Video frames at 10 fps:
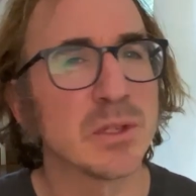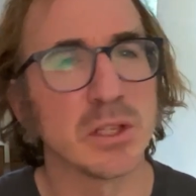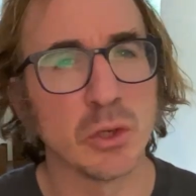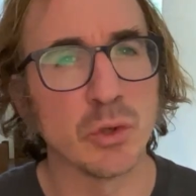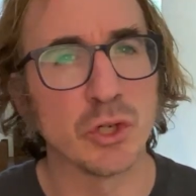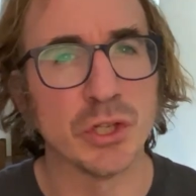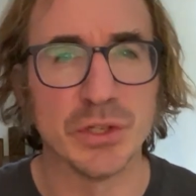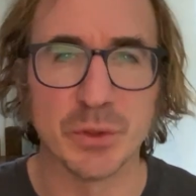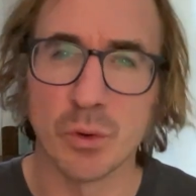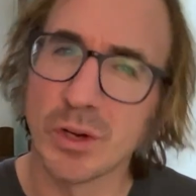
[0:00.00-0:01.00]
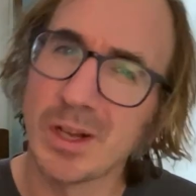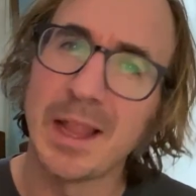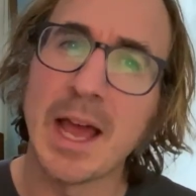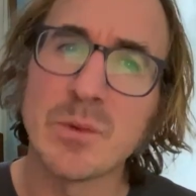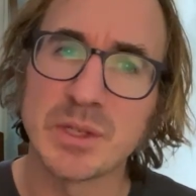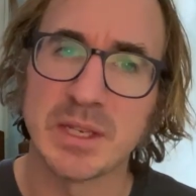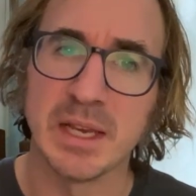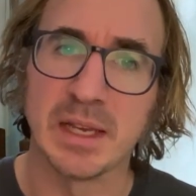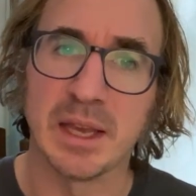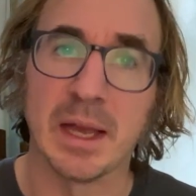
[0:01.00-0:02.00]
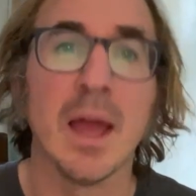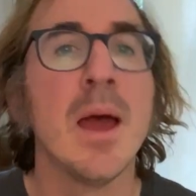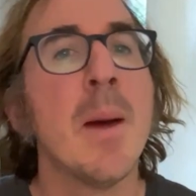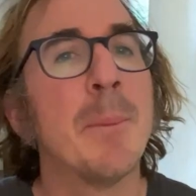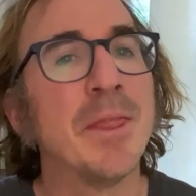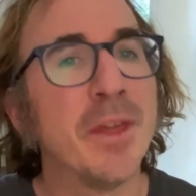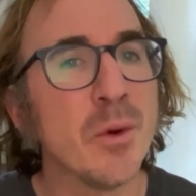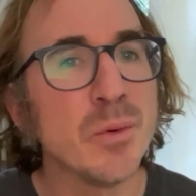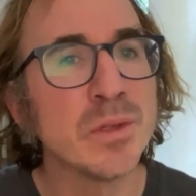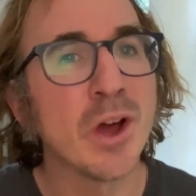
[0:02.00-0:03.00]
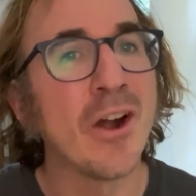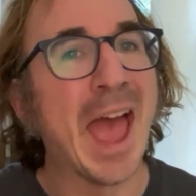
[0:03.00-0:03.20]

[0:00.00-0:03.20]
solutions or cloud syncing, but those are